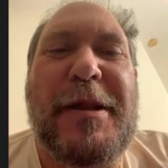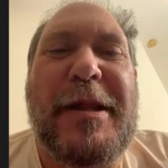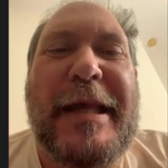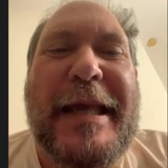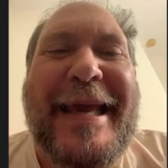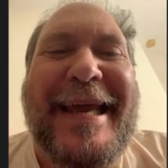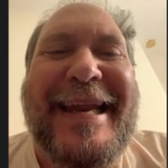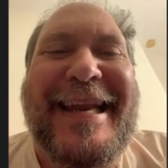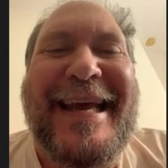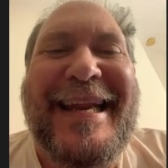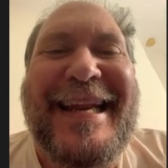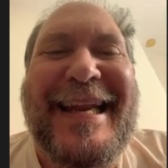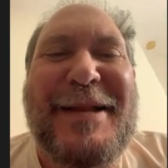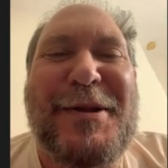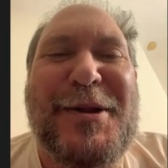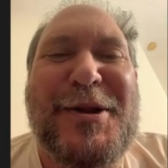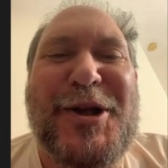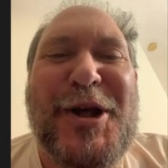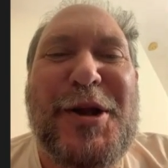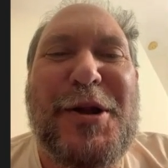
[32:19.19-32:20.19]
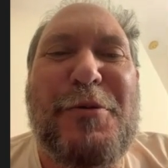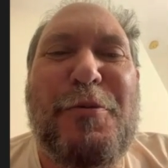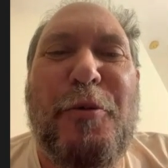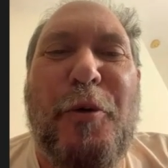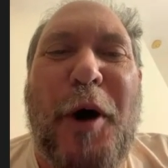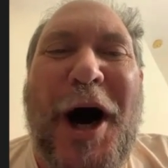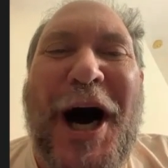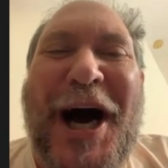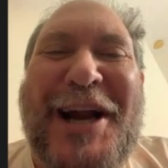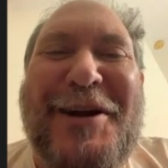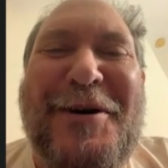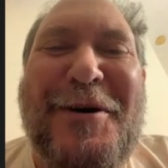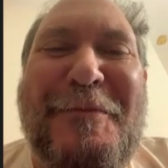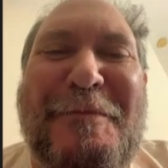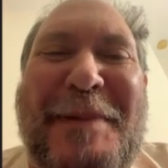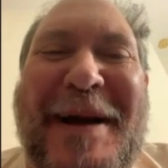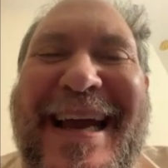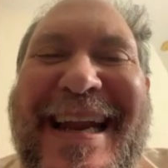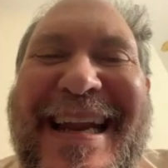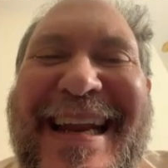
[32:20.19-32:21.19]
tea in it; it's just water,
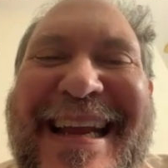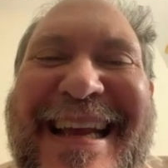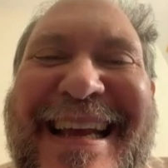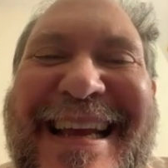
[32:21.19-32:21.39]
but."